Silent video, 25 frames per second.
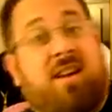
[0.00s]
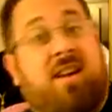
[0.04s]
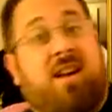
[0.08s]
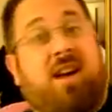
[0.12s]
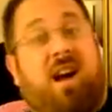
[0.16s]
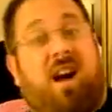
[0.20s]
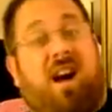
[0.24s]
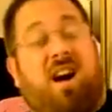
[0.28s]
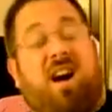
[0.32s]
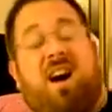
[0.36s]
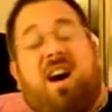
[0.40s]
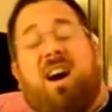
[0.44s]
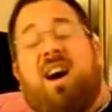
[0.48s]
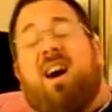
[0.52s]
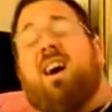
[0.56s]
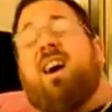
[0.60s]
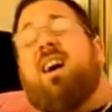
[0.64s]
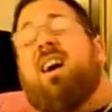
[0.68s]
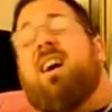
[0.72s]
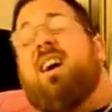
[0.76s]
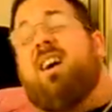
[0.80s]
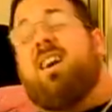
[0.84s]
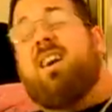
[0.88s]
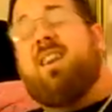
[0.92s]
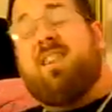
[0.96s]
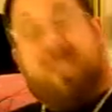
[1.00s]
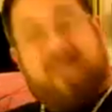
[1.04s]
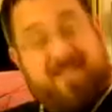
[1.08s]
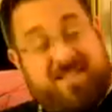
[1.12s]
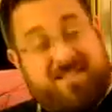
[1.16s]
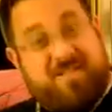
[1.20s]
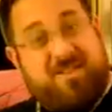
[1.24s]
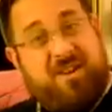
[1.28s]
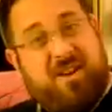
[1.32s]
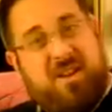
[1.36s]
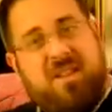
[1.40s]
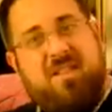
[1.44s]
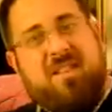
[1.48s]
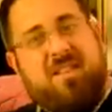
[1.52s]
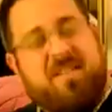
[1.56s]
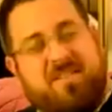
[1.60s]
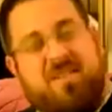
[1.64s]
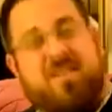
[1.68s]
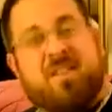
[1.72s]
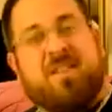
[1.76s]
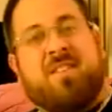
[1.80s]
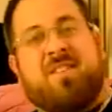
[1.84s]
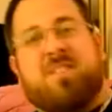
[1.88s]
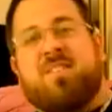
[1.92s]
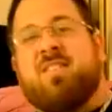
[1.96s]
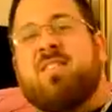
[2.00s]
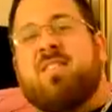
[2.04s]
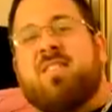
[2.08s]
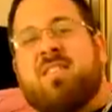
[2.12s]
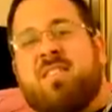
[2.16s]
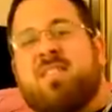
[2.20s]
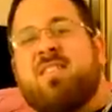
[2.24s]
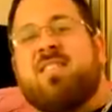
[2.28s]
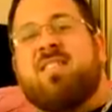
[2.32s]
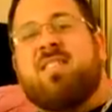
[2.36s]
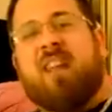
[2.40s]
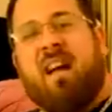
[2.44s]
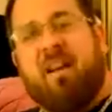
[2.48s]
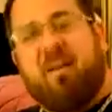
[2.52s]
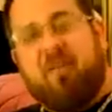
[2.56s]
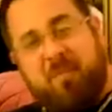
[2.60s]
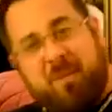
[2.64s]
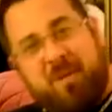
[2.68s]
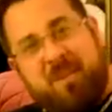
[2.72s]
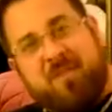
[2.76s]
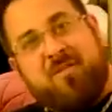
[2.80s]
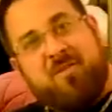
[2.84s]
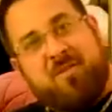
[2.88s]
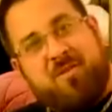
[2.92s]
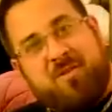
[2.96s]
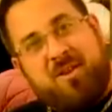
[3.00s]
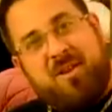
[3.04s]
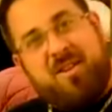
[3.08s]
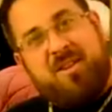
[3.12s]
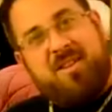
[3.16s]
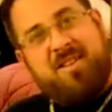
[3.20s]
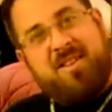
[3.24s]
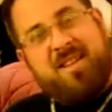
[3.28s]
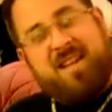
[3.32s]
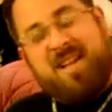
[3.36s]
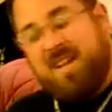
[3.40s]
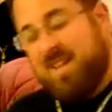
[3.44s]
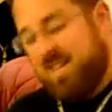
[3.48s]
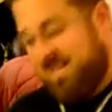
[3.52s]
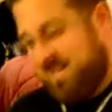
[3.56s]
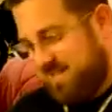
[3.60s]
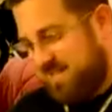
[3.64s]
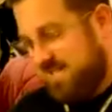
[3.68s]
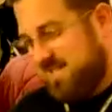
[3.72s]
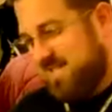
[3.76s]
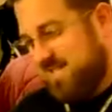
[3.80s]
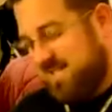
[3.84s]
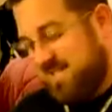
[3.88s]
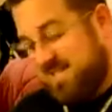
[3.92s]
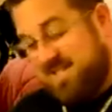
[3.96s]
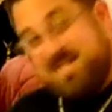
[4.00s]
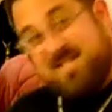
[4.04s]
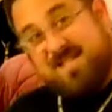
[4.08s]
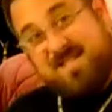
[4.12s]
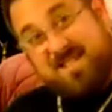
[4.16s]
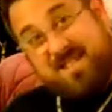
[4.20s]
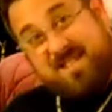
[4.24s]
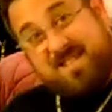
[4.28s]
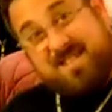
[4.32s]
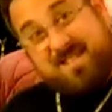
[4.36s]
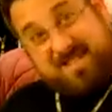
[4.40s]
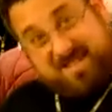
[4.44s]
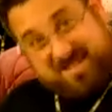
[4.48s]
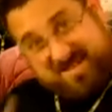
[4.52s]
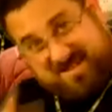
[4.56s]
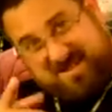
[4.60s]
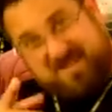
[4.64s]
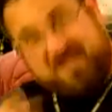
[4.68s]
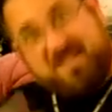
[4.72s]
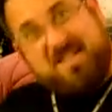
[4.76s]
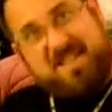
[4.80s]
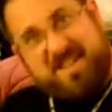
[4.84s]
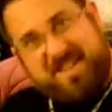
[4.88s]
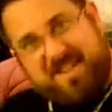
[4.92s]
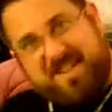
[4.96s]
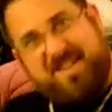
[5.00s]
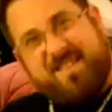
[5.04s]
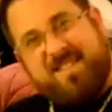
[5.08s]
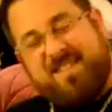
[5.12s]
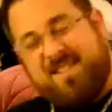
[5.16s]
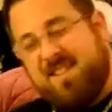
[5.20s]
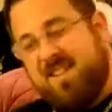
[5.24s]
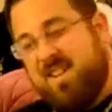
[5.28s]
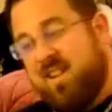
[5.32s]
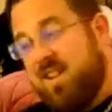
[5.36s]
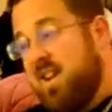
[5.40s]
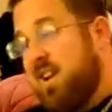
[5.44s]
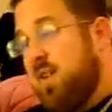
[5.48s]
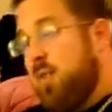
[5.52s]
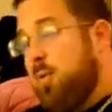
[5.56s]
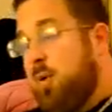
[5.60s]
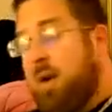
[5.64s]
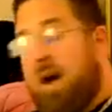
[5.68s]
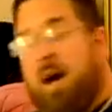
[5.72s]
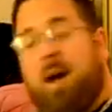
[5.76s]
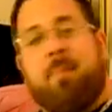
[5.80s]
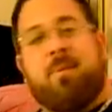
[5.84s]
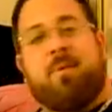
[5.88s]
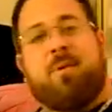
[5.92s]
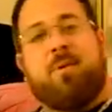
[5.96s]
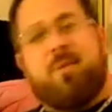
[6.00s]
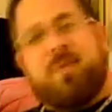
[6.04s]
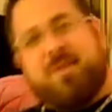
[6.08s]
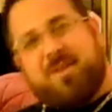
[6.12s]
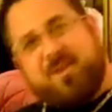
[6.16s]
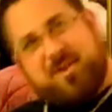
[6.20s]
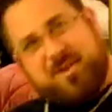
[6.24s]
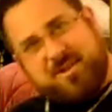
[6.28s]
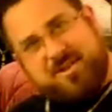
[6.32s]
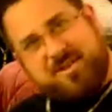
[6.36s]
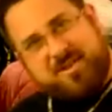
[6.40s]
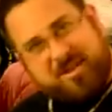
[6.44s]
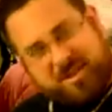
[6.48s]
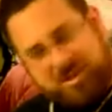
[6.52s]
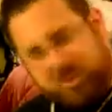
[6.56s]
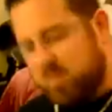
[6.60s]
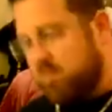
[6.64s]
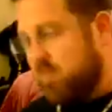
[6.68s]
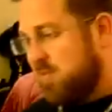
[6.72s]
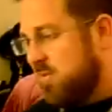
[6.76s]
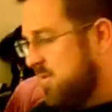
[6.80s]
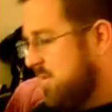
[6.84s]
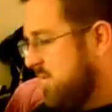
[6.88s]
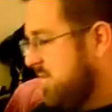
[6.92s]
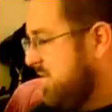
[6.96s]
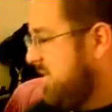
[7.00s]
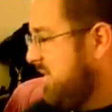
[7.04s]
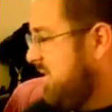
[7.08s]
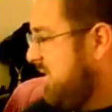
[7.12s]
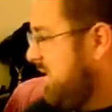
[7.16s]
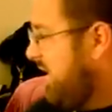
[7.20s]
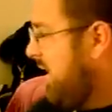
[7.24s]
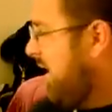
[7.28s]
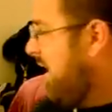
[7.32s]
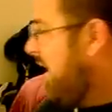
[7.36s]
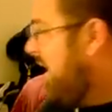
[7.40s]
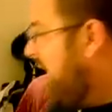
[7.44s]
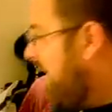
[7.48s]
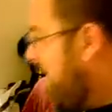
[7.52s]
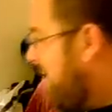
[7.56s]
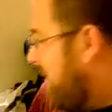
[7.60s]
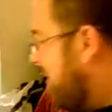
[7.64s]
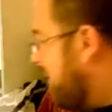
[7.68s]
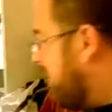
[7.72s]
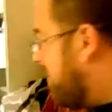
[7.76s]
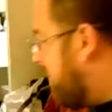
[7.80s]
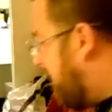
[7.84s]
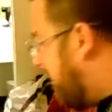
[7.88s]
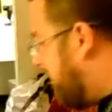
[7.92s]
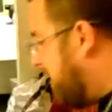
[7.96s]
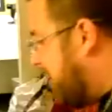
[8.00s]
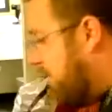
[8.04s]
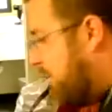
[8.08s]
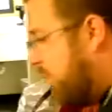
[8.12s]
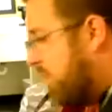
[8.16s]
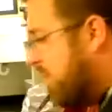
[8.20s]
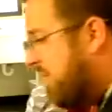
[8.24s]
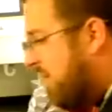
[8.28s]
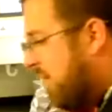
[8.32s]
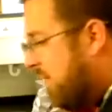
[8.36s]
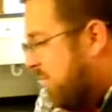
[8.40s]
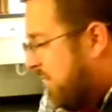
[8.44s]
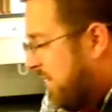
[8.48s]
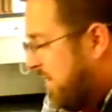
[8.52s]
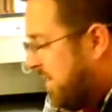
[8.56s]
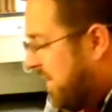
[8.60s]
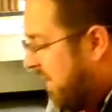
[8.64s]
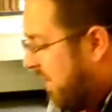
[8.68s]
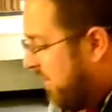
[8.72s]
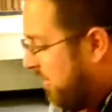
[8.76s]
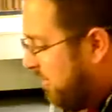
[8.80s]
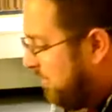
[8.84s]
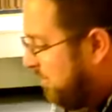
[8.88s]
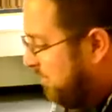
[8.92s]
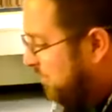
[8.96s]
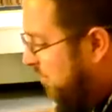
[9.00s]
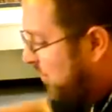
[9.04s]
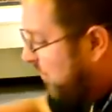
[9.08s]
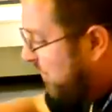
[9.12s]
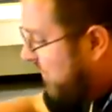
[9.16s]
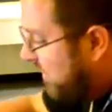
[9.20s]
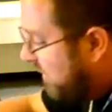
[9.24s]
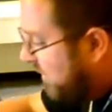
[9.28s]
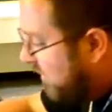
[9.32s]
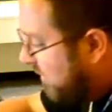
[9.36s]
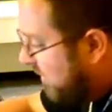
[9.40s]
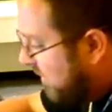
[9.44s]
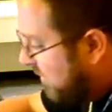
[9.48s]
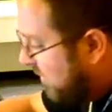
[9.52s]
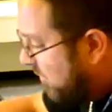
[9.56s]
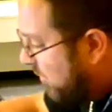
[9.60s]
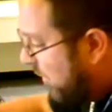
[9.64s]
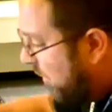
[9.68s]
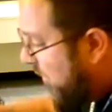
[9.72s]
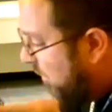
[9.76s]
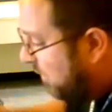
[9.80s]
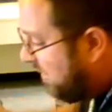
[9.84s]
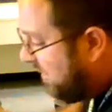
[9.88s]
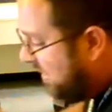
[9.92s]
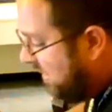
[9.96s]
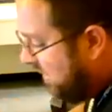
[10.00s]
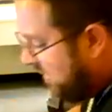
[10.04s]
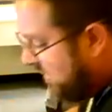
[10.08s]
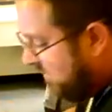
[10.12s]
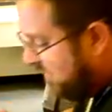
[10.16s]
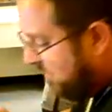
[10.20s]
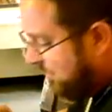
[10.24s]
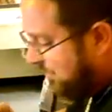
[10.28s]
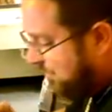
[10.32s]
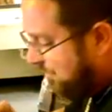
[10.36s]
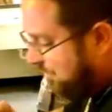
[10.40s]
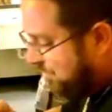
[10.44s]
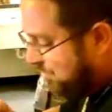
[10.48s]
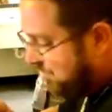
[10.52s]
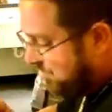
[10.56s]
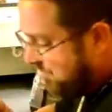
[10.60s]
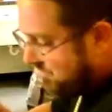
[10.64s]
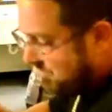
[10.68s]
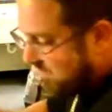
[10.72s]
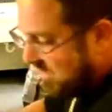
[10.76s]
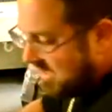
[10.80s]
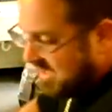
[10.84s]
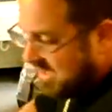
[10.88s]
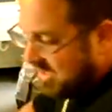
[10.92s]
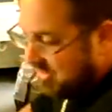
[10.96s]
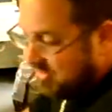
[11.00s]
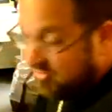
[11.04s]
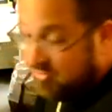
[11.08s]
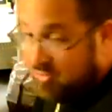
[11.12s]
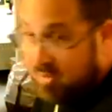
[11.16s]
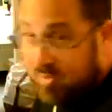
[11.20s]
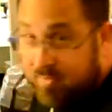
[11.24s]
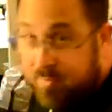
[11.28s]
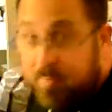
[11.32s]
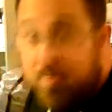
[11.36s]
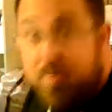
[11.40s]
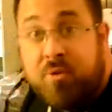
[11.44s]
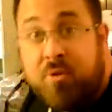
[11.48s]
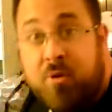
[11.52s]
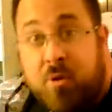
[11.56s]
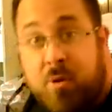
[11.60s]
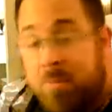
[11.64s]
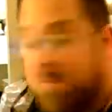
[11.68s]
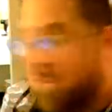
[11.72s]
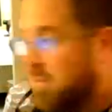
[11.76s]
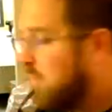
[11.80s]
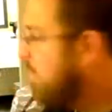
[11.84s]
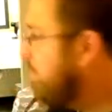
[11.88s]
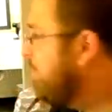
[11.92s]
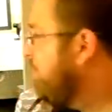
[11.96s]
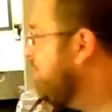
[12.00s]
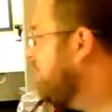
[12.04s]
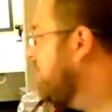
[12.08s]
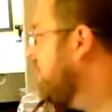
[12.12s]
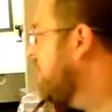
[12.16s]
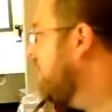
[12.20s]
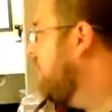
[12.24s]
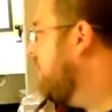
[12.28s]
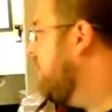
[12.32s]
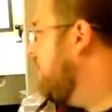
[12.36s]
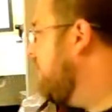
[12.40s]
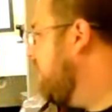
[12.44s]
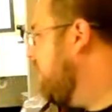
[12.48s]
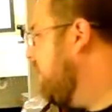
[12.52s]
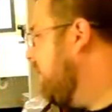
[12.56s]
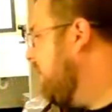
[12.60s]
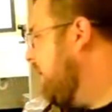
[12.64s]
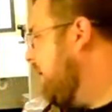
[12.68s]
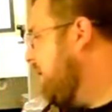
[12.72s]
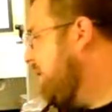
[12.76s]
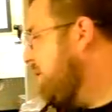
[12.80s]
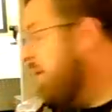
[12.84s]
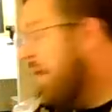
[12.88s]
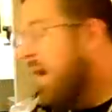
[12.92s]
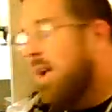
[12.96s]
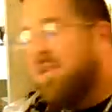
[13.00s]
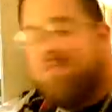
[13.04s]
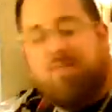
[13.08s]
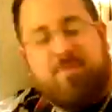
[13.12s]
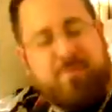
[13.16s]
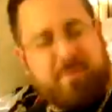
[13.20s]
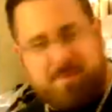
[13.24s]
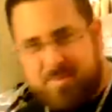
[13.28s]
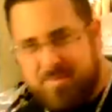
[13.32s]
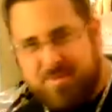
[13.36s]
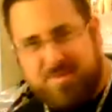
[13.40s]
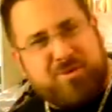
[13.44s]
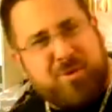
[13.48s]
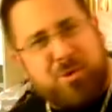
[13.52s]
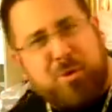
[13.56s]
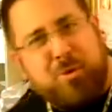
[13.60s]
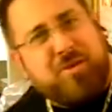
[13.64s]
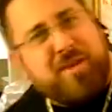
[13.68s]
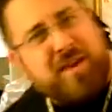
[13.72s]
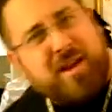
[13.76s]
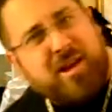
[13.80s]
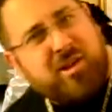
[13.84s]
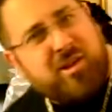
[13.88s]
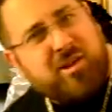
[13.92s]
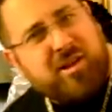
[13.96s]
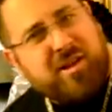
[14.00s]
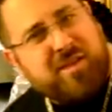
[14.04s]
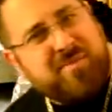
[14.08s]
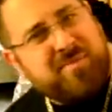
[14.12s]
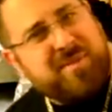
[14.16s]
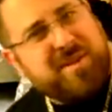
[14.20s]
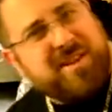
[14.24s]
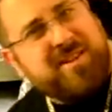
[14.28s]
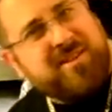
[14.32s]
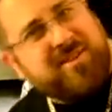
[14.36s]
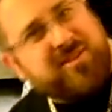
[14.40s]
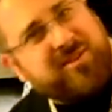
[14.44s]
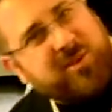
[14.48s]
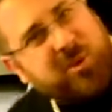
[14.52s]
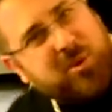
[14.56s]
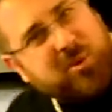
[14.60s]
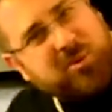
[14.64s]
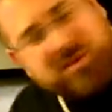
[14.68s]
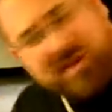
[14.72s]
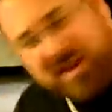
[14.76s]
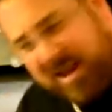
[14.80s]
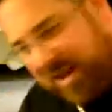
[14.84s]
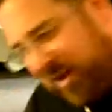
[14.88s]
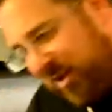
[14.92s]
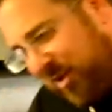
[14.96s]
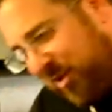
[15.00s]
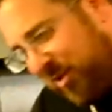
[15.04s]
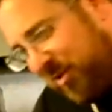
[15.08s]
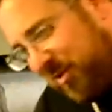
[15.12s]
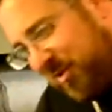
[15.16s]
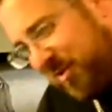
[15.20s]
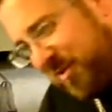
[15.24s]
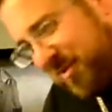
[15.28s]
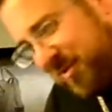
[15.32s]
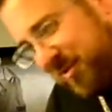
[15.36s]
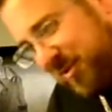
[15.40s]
That's good. That's good. Everybody's doing good? Yeah. That's good to hear. Well, I'm doing good too. I'm in the hotel right now, over here at the Quality Inn, right down the street from the terminal. You guys remember this hotel. I've been to this hotel